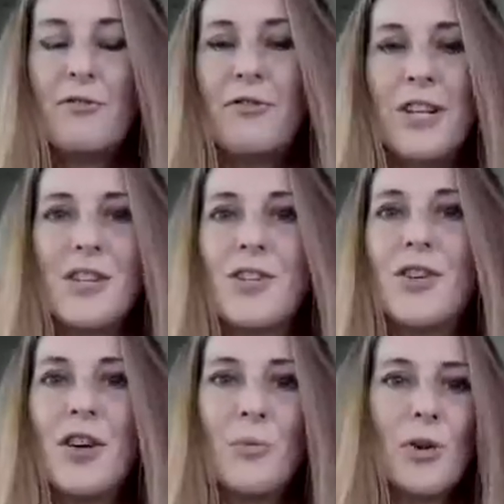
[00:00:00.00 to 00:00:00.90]
fitness
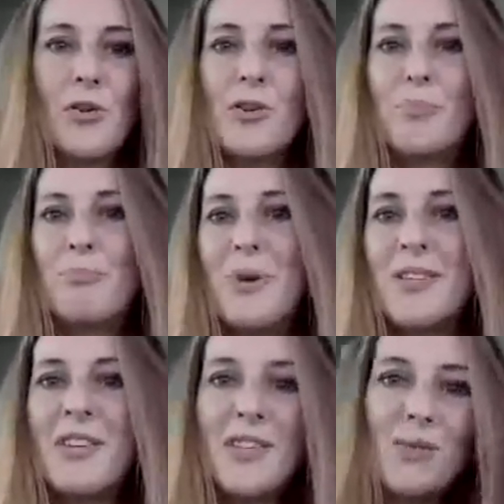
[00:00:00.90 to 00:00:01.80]
journey, whether it's
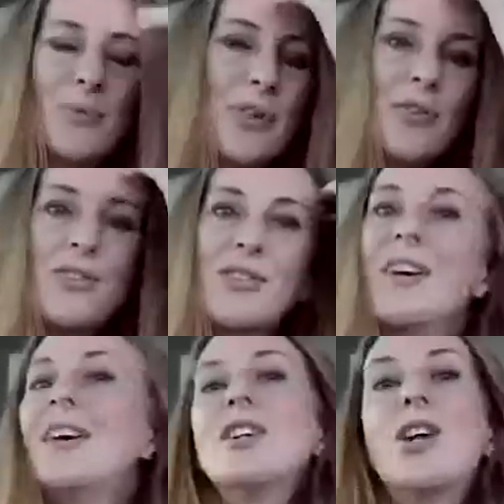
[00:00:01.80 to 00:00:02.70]
business, whether it's
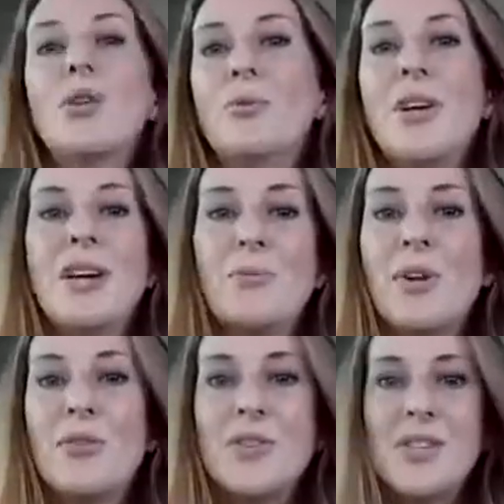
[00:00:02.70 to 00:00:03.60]
career,
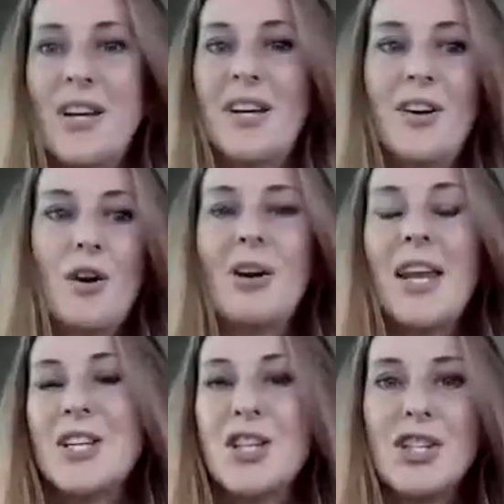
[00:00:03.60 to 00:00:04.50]
whether it's,
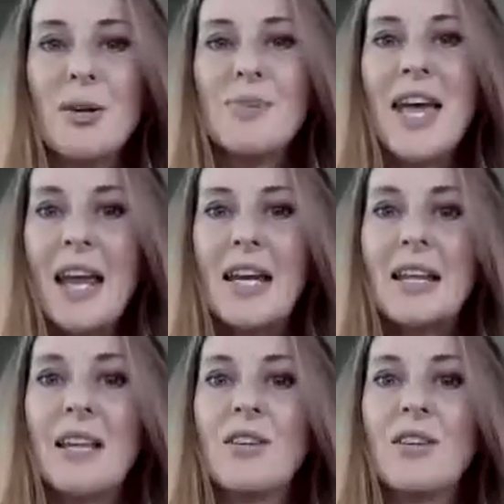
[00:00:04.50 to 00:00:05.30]
relationships, anything.